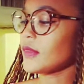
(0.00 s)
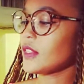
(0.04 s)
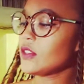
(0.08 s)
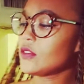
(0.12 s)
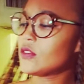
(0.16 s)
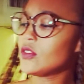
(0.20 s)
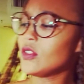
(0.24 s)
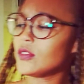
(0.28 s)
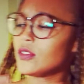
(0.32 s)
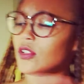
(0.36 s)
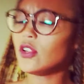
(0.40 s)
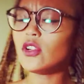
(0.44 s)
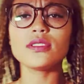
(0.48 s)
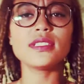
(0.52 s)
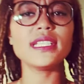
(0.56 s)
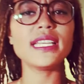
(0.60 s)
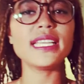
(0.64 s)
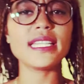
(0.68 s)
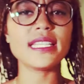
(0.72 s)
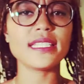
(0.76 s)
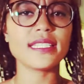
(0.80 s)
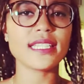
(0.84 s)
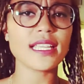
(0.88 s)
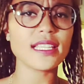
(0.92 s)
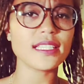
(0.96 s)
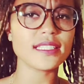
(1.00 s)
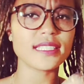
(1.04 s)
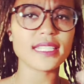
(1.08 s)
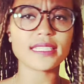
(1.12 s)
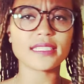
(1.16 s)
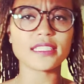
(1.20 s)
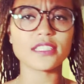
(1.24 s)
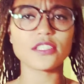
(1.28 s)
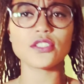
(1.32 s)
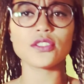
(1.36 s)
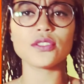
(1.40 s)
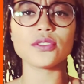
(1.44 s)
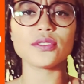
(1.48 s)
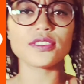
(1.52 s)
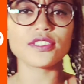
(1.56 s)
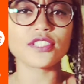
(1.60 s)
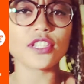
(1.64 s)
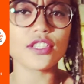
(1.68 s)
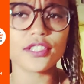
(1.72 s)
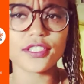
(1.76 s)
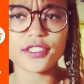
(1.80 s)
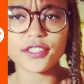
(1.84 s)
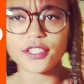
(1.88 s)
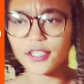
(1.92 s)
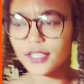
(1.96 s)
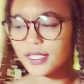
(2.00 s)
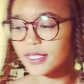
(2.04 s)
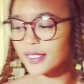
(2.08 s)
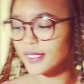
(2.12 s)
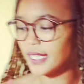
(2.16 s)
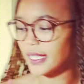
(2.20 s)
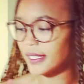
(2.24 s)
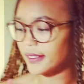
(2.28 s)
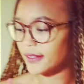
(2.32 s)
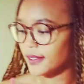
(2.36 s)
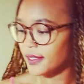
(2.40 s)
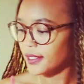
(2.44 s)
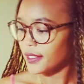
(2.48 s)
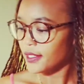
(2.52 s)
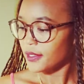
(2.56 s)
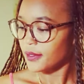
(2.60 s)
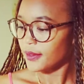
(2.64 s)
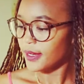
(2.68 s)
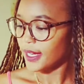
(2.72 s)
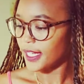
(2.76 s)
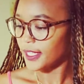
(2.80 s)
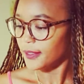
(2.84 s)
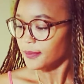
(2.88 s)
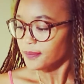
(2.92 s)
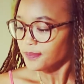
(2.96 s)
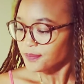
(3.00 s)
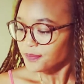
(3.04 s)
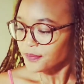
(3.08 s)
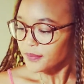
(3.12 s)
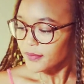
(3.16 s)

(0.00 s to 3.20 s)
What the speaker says: So the old lady yelling at the dude, it's only 30 cents, right?